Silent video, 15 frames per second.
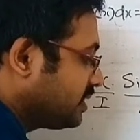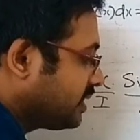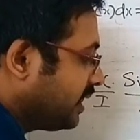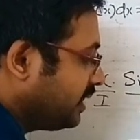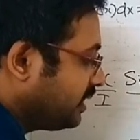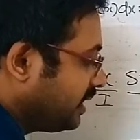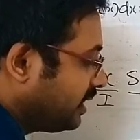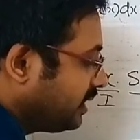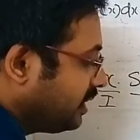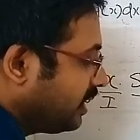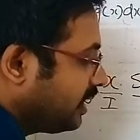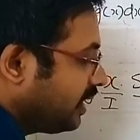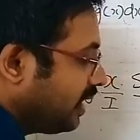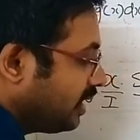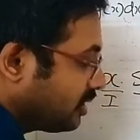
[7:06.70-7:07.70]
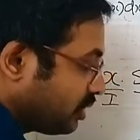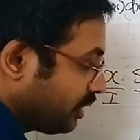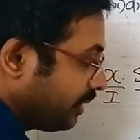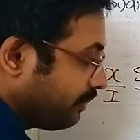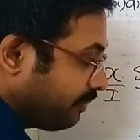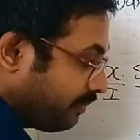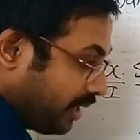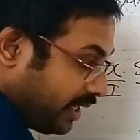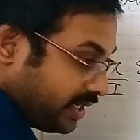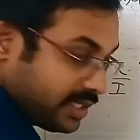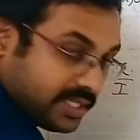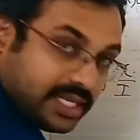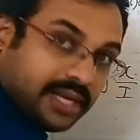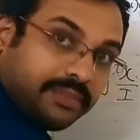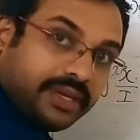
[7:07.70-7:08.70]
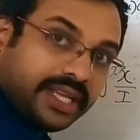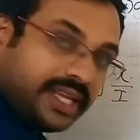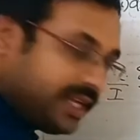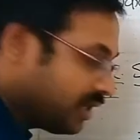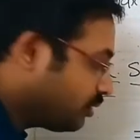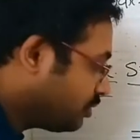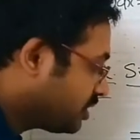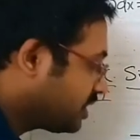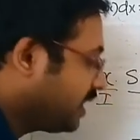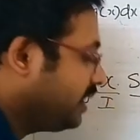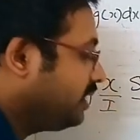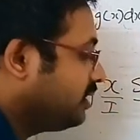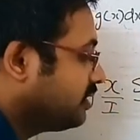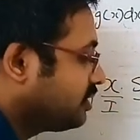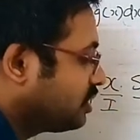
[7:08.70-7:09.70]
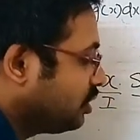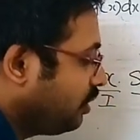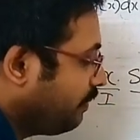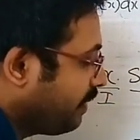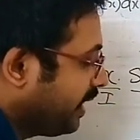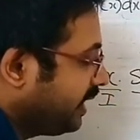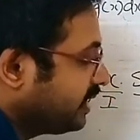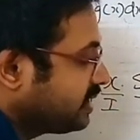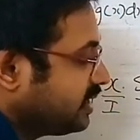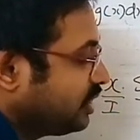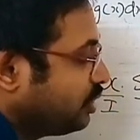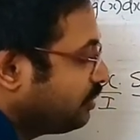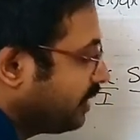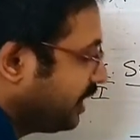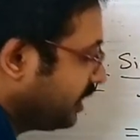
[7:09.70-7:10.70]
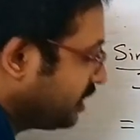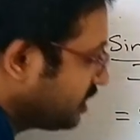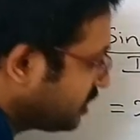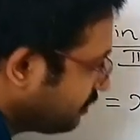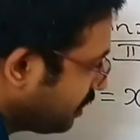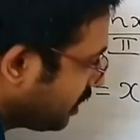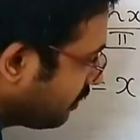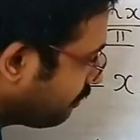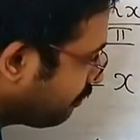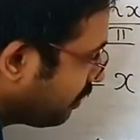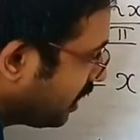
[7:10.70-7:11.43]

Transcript: inside, then sorry, minus I am taking outside, so minus into minus become